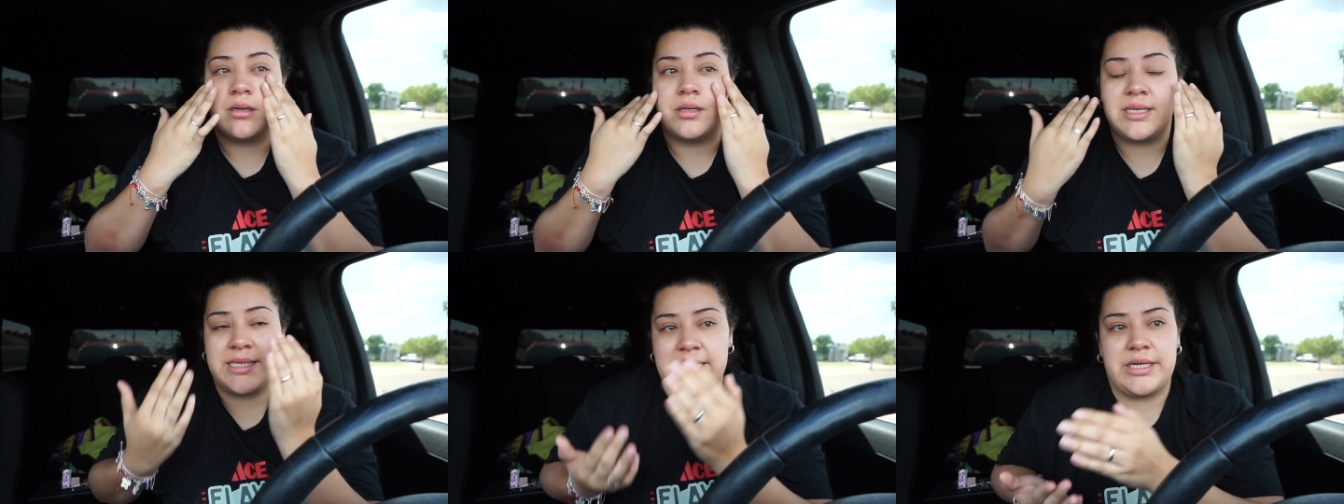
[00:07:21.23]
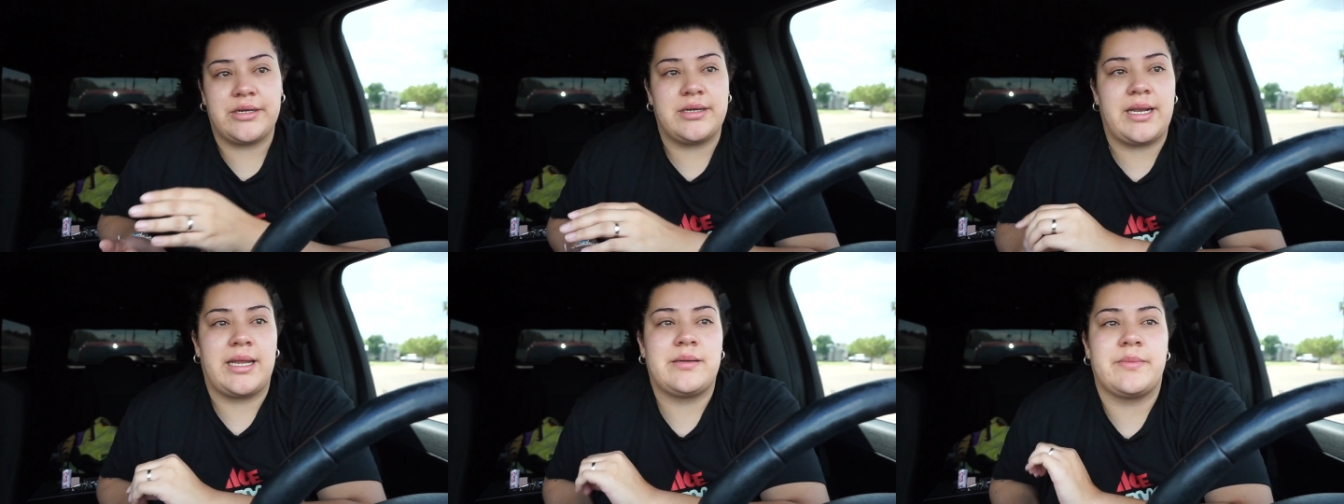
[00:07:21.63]
here.
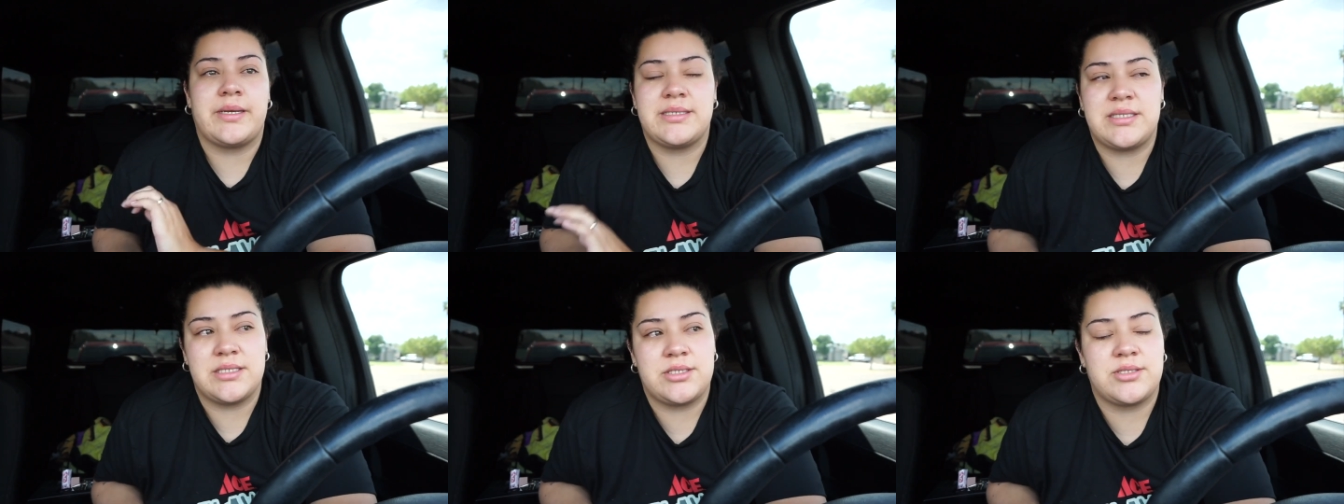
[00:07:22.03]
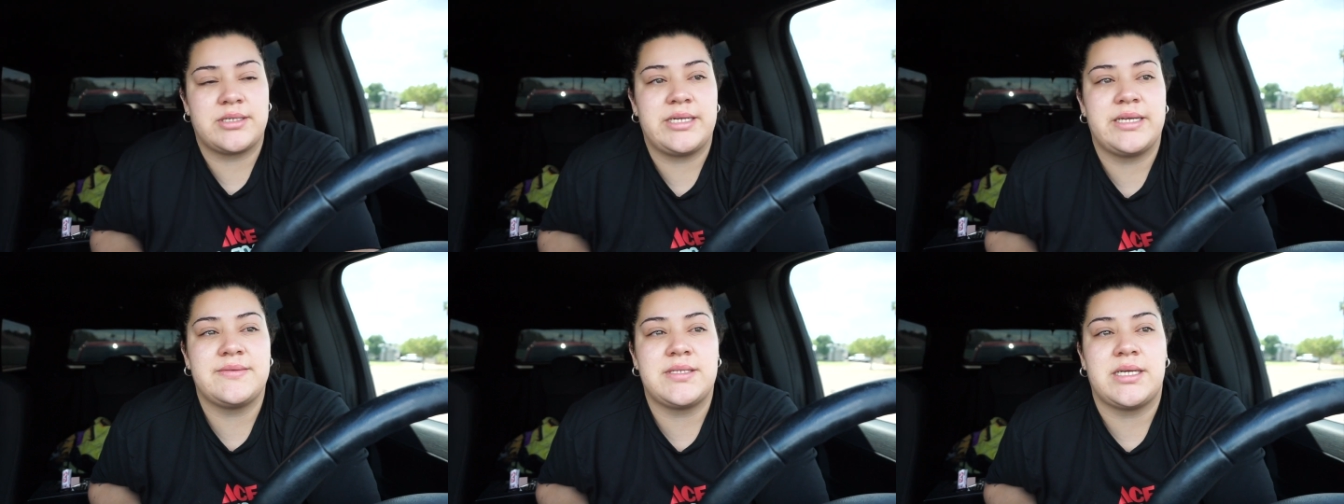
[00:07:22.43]
Like, my sister
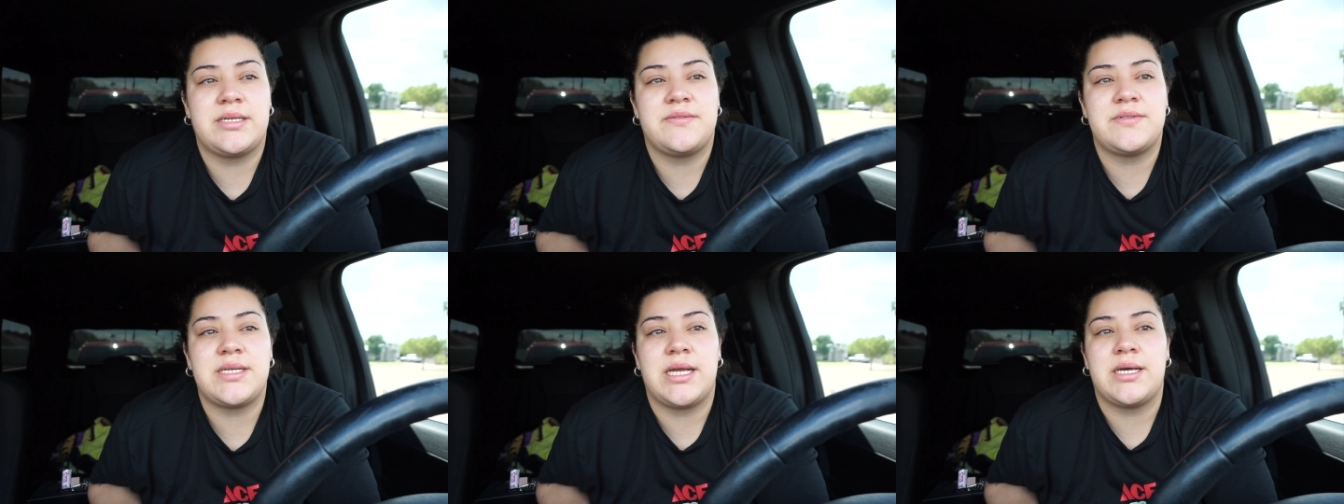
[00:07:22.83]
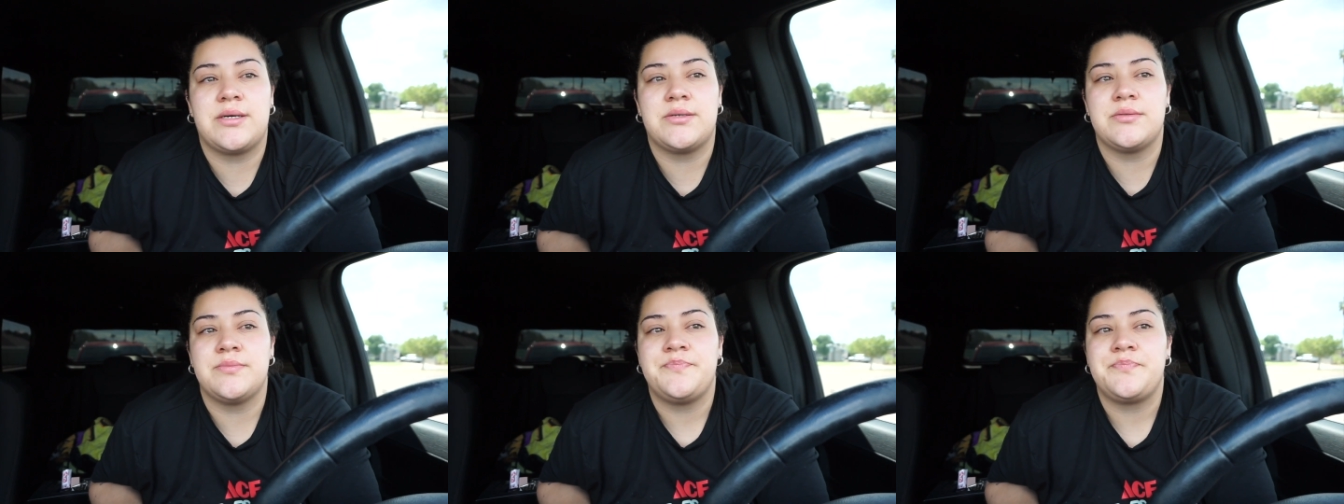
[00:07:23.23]
lives out of
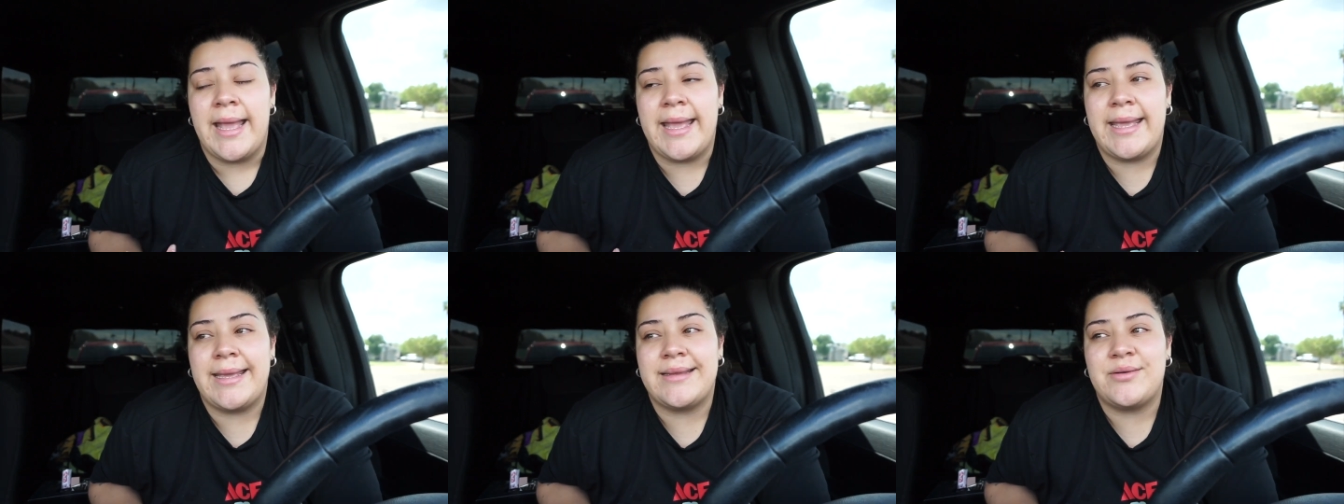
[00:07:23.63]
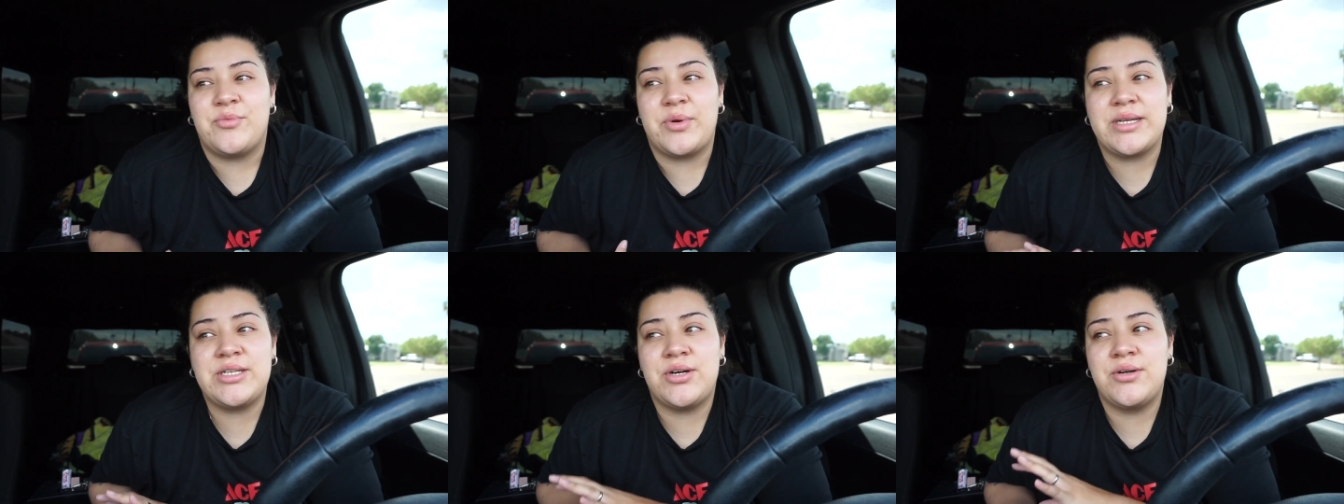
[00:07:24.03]
town, and
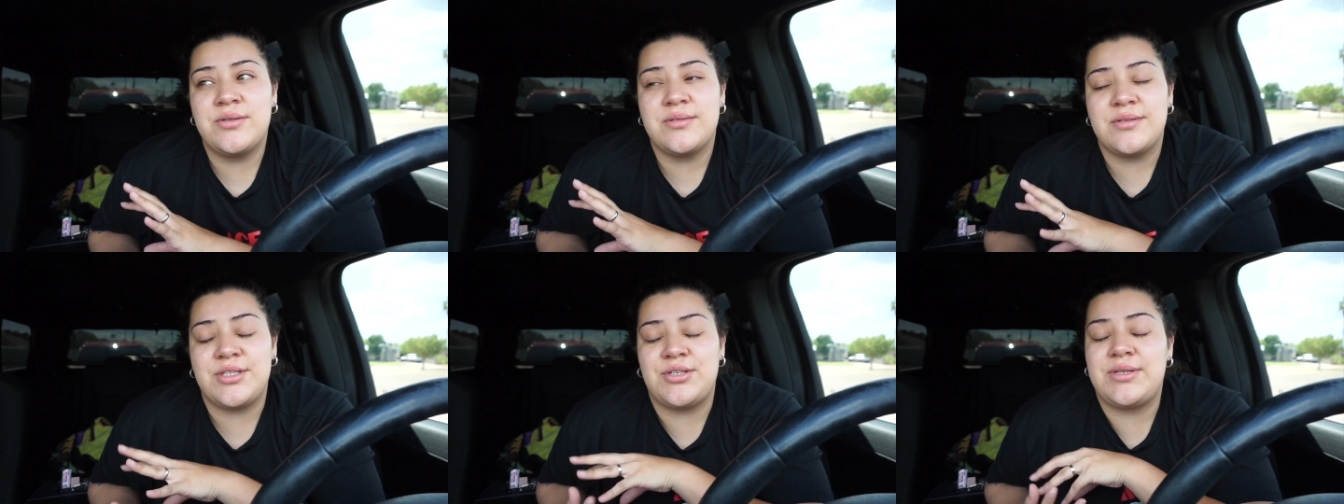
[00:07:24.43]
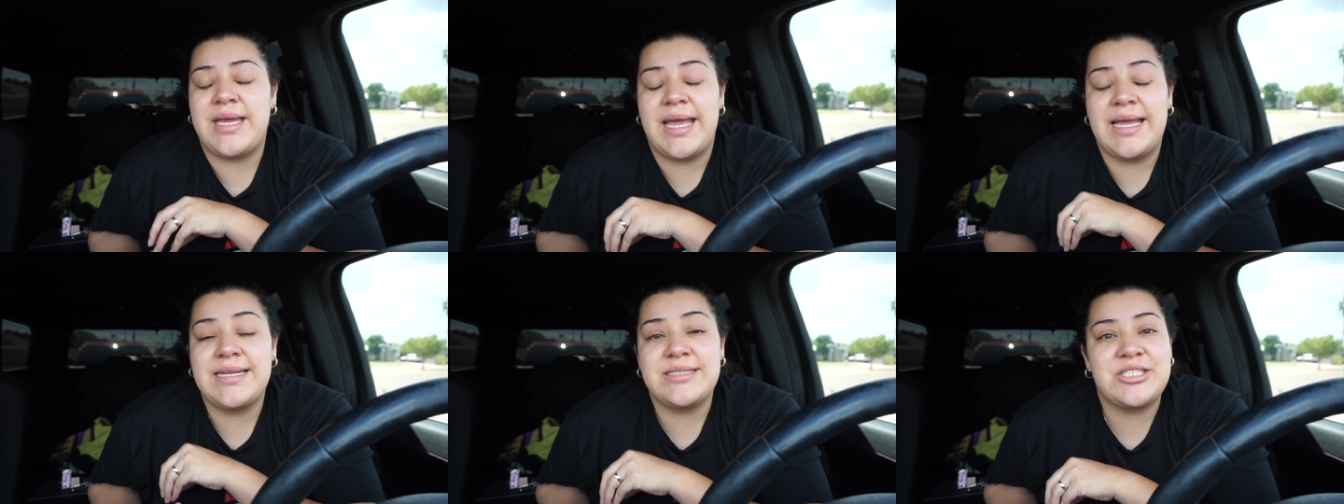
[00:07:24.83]
we don't, you
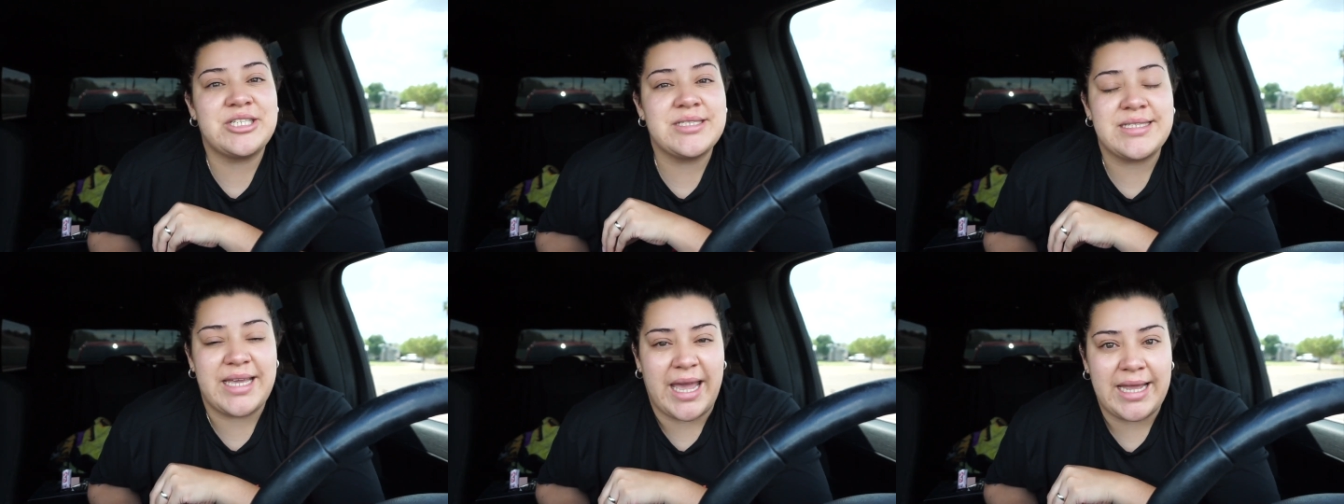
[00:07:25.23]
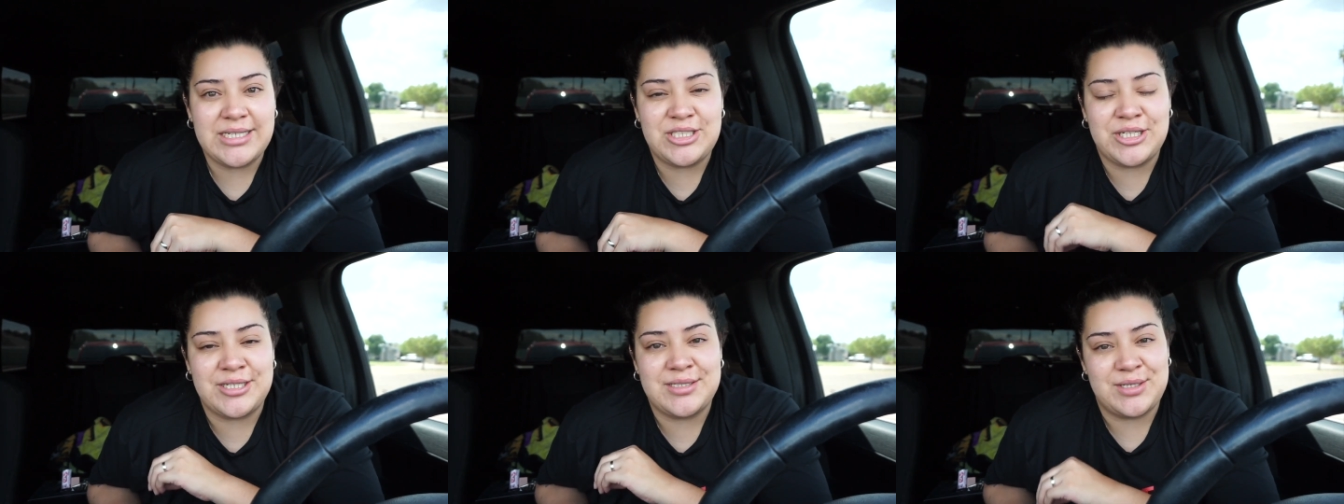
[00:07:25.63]
can't just
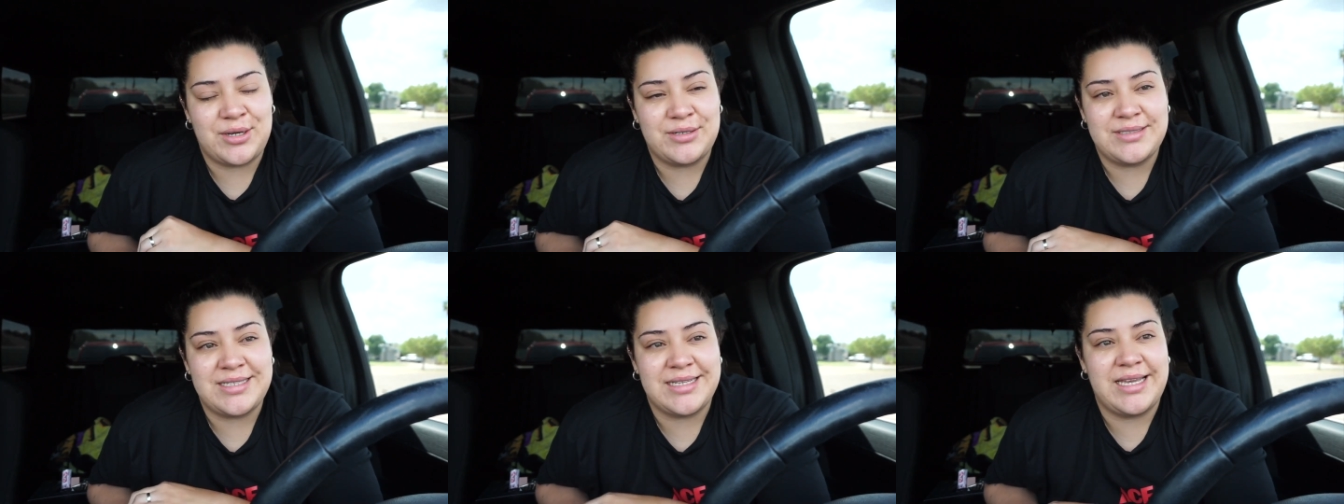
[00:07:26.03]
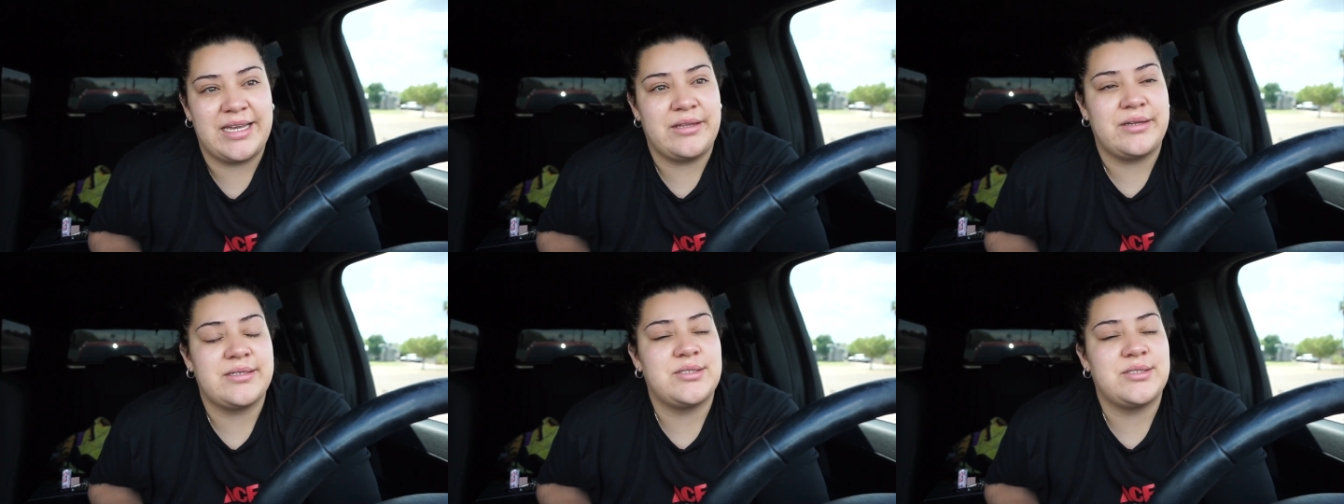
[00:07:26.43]
catch us all together.